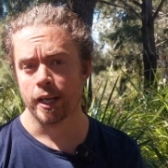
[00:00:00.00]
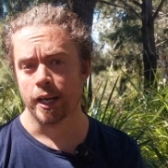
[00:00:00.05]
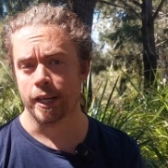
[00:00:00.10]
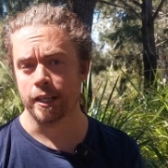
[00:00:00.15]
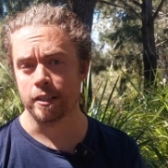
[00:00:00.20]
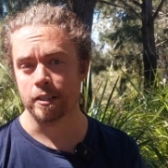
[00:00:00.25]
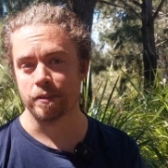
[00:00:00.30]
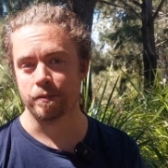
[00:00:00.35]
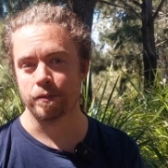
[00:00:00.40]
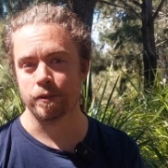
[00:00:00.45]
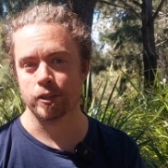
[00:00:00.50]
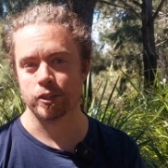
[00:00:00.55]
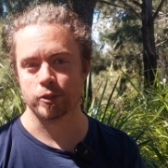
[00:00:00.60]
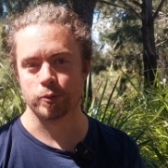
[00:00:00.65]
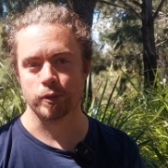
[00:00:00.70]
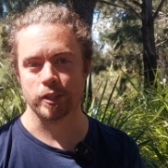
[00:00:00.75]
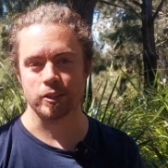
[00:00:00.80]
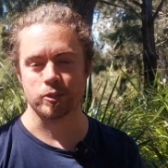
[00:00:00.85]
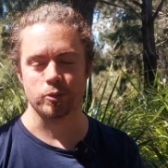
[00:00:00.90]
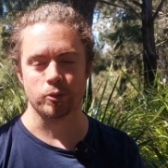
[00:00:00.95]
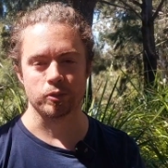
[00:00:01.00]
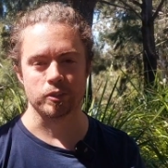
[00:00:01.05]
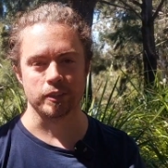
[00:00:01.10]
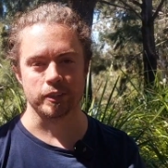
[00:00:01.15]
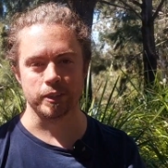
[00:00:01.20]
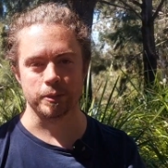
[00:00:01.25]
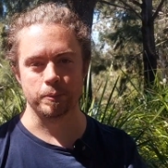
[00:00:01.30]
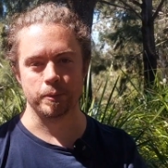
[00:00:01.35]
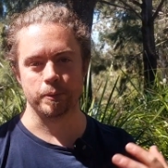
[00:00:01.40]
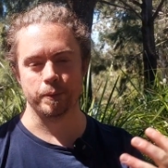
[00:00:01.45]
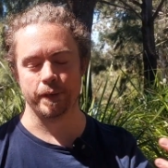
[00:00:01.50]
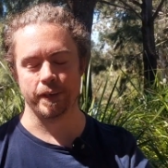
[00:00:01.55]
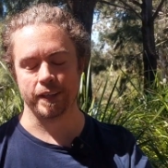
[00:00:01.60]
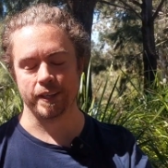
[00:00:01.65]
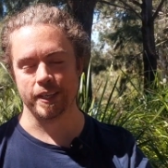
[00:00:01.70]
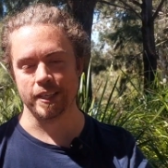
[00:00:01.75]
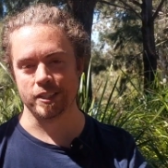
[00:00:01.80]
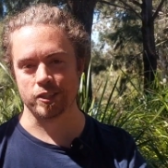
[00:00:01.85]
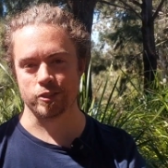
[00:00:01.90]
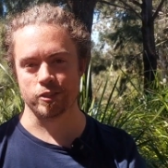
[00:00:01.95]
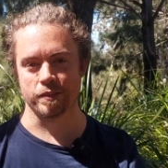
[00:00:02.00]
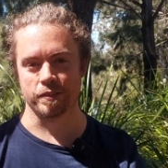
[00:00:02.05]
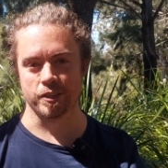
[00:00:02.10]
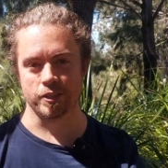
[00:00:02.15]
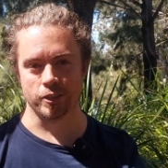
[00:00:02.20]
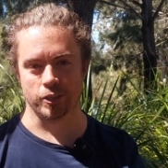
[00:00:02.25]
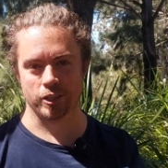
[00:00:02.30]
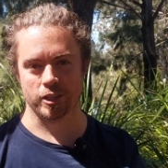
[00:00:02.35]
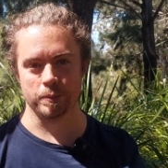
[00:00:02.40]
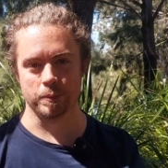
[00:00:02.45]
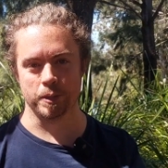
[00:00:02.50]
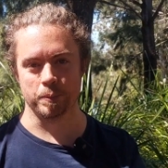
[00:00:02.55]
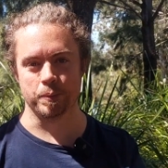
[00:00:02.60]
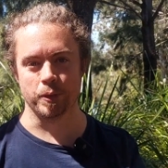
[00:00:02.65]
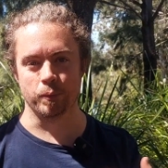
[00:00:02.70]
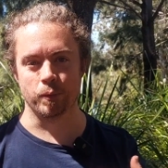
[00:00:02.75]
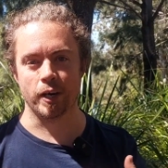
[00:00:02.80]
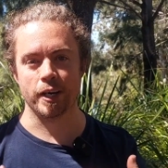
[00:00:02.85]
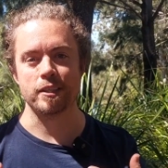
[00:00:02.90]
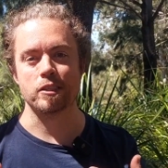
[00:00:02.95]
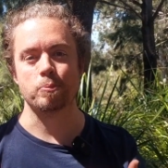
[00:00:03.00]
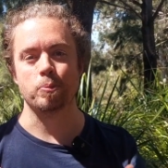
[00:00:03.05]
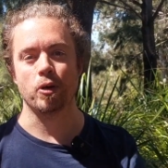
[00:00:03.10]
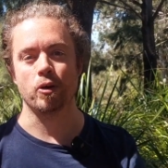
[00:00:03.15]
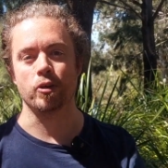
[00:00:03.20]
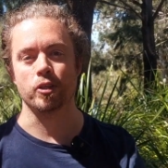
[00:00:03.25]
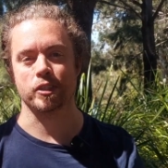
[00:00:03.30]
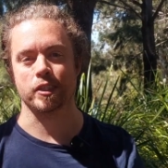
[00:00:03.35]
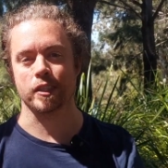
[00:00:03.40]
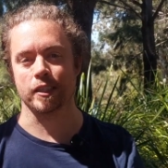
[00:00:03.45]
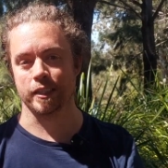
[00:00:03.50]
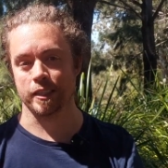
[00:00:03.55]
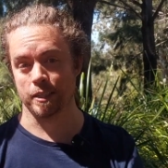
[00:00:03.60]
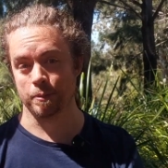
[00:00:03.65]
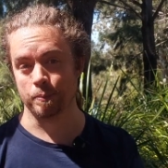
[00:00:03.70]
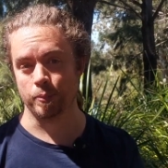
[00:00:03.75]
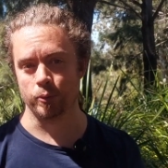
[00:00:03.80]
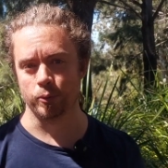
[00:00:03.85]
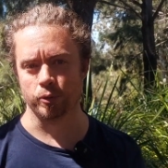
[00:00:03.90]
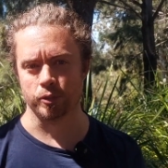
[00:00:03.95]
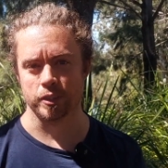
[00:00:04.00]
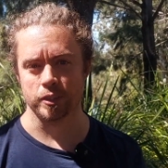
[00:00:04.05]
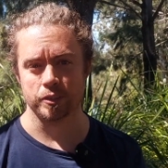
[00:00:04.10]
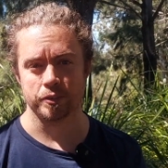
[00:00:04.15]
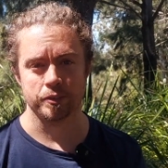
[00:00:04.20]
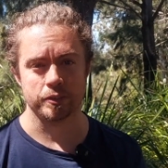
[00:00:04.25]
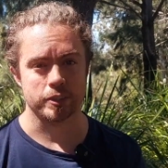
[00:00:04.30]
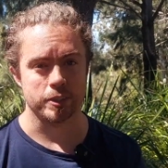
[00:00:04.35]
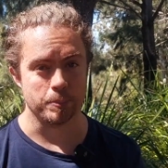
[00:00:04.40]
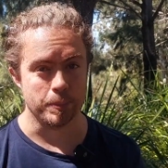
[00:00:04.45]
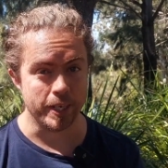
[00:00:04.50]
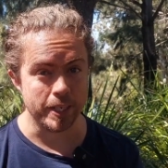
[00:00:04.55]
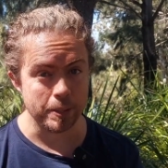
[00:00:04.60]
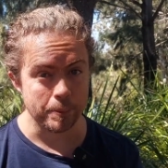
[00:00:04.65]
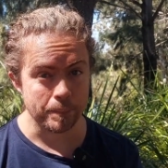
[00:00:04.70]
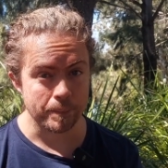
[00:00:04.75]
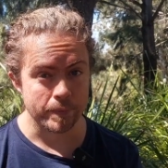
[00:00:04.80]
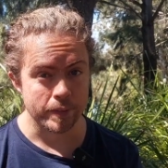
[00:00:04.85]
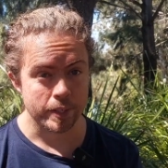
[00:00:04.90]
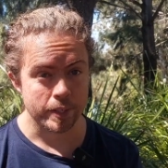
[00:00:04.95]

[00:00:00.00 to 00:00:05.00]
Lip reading: And in the first one, I talked a little bit about the history of the document, but why it's personally important to me.